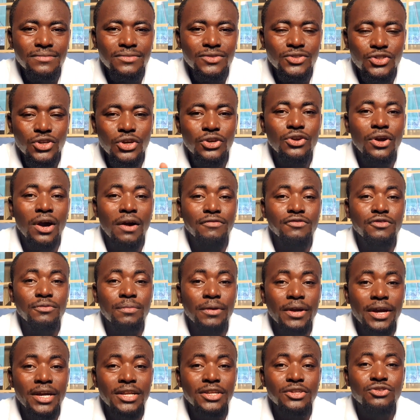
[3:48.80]
So you have to
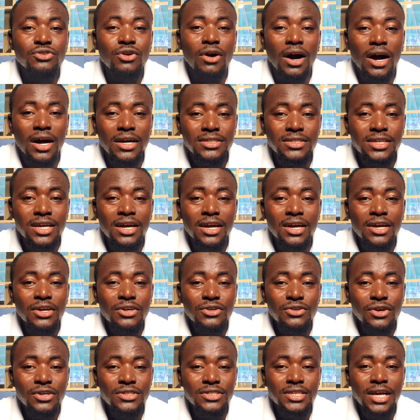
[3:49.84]
be ready to ask
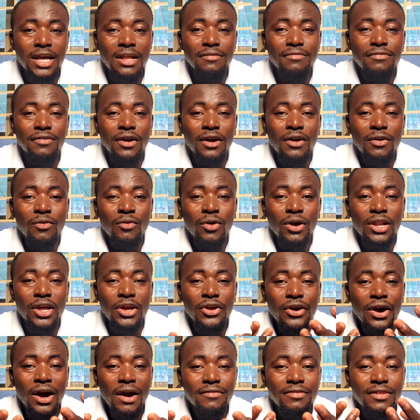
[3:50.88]
yourself whether
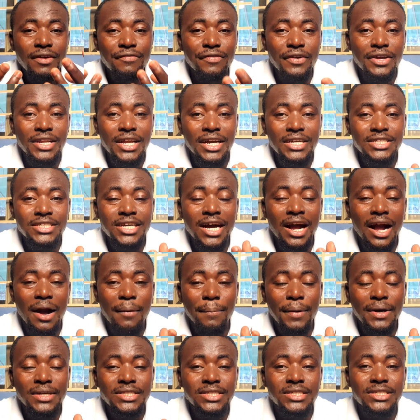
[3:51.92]
you have the financial
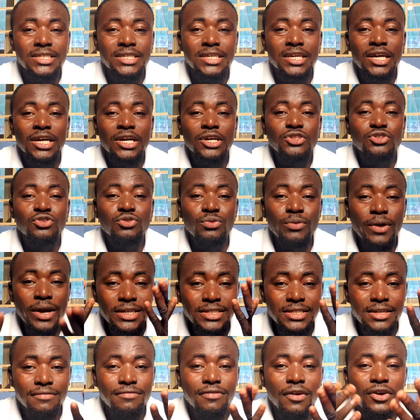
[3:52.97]
capacity to
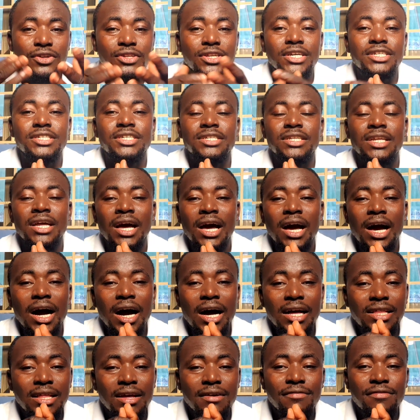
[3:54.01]
raise the foundation
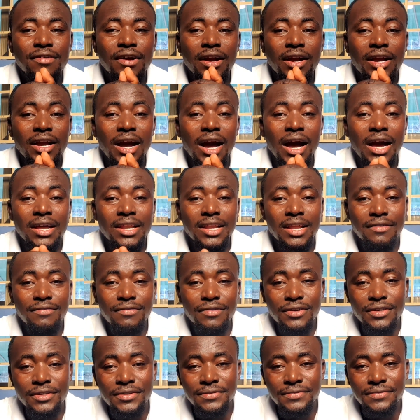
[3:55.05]
at a very high level.